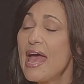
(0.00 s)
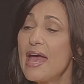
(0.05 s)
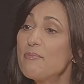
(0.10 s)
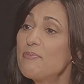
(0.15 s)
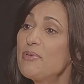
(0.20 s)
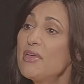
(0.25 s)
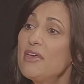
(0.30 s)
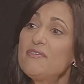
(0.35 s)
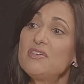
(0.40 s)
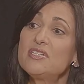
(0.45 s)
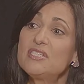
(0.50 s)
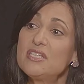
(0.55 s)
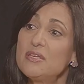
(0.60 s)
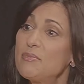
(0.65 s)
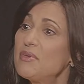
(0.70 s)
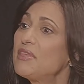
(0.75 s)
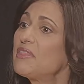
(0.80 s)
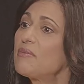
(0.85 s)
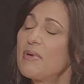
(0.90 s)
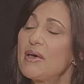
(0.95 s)
and pivot to
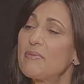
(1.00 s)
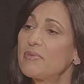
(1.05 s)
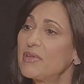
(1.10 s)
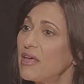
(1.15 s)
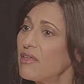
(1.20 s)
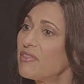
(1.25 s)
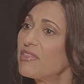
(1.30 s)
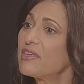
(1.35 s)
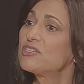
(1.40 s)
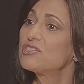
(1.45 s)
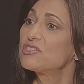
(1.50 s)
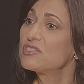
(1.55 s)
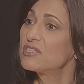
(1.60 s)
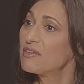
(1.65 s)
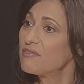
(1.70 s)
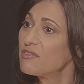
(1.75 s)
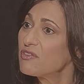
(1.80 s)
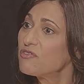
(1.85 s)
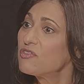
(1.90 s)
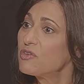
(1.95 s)
be the public health agency
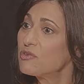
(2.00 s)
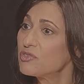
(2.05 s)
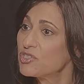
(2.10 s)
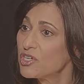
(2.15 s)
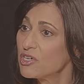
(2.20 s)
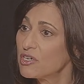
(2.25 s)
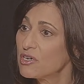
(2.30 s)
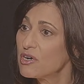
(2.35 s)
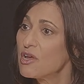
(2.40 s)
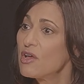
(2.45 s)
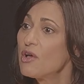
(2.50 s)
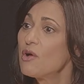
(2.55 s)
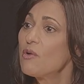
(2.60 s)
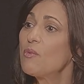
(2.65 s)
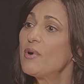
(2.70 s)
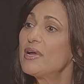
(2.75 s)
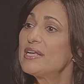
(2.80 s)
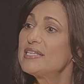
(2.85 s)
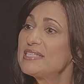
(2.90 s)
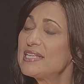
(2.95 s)
of the future.
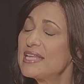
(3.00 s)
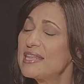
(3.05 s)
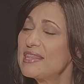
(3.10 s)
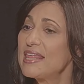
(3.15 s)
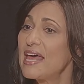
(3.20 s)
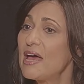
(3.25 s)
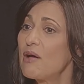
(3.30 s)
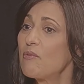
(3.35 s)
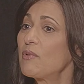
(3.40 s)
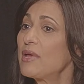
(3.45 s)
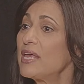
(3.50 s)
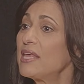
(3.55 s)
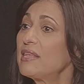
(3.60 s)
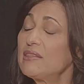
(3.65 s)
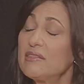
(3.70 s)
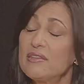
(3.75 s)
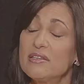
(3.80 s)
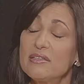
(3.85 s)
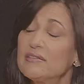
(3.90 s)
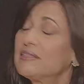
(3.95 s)
What is it that
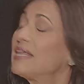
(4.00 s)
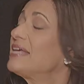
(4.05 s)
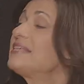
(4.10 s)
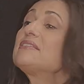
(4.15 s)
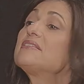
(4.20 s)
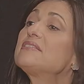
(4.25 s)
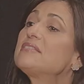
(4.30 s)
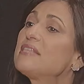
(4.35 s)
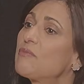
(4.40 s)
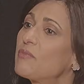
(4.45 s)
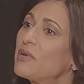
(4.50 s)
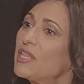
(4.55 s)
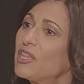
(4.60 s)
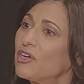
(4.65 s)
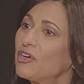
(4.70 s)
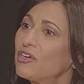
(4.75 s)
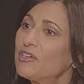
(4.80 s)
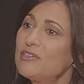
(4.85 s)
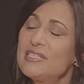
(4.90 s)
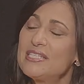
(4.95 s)
the lessons that we
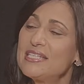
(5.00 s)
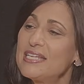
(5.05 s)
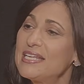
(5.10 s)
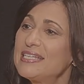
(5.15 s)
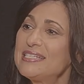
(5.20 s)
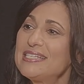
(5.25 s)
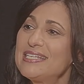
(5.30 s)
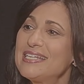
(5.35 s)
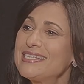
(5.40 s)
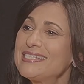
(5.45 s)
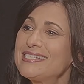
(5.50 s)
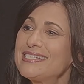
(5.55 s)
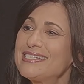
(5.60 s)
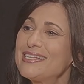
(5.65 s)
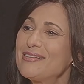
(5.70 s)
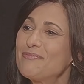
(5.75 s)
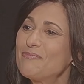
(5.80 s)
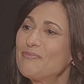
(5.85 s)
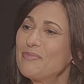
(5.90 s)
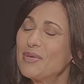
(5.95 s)
learned, CDC has
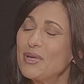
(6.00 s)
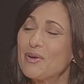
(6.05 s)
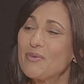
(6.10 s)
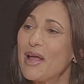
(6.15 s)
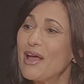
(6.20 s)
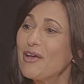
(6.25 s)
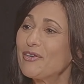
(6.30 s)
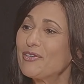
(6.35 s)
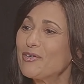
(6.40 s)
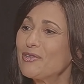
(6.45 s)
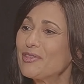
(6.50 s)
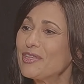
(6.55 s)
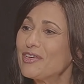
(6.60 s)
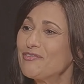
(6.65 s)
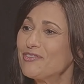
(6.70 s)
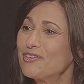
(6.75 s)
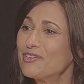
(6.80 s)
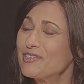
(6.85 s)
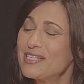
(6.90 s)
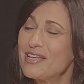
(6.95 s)
been around only
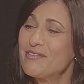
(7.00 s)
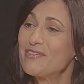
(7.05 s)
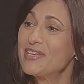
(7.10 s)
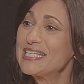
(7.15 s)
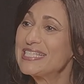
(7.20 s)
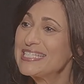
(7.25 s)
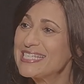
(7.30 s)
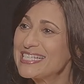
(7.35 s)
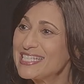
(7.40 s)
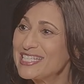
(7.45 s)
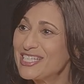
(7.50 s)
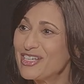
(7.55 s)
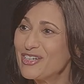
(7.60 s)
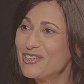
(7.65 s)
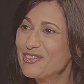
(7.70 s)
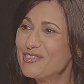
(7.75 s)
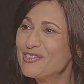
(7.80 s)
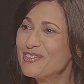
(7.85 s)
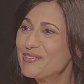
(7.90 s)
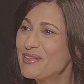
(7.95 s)
for 76
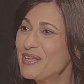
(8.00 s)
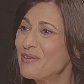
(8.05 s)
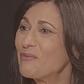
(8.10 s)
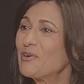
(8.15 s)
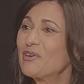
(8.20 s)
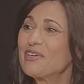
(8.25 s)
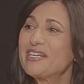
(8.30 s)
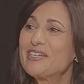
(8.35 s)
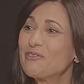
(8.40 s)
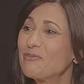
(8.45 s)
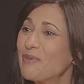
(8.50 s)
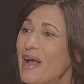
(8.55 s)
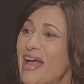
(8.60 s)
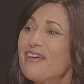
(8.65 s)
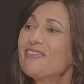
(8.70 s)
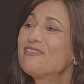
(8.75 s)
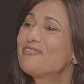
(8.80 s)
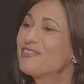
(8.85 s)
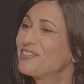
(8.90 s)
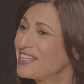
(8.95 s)
years. They weren't
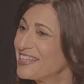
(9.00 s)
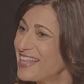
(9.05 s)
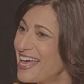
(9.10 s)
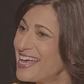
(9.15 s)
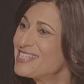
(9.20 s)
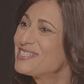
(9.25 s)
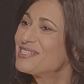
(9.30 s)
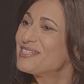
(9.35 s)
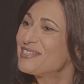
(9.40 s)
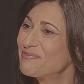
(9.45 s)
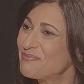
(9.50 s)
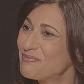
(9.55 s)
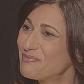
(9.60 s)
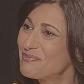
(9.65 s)
around for the last